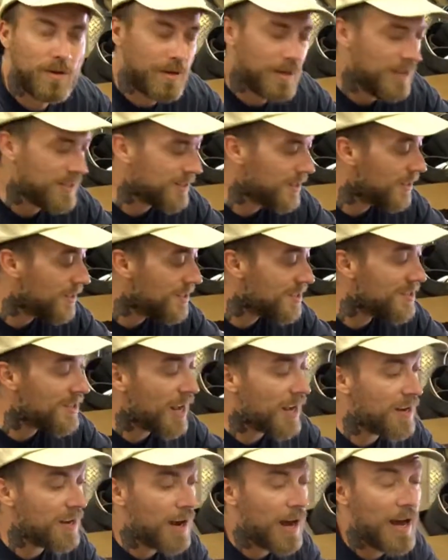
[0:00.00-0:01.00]
and it's going to
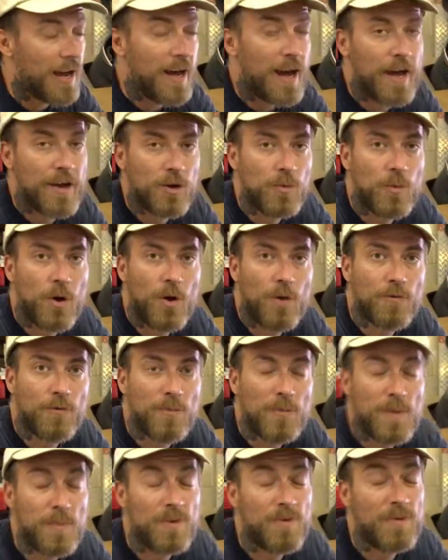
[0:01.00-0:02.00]
stay in high idle mode
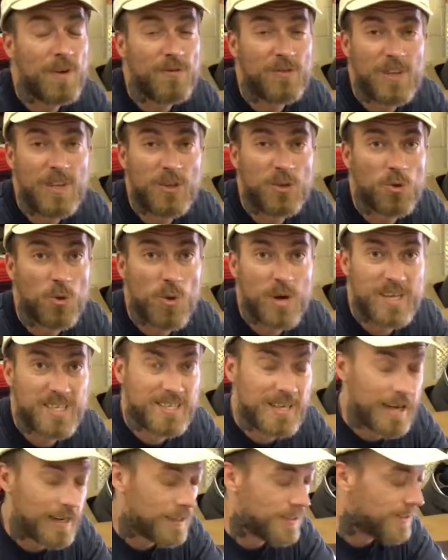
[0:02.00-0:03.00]
for maybe fifteen to twenty
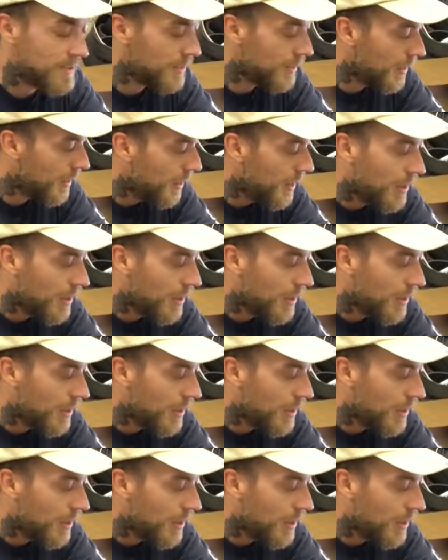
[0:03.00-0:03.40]
seconds.